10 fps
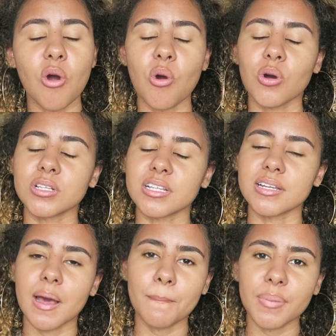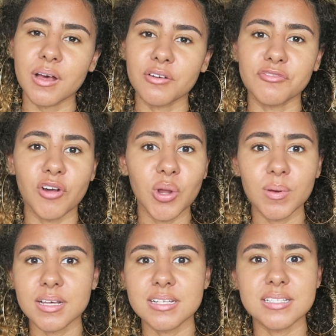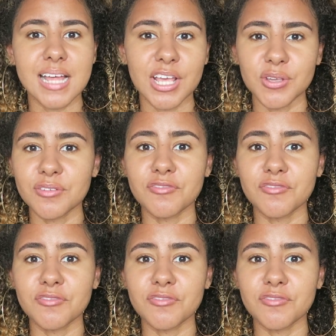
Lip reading: or the number of followers that you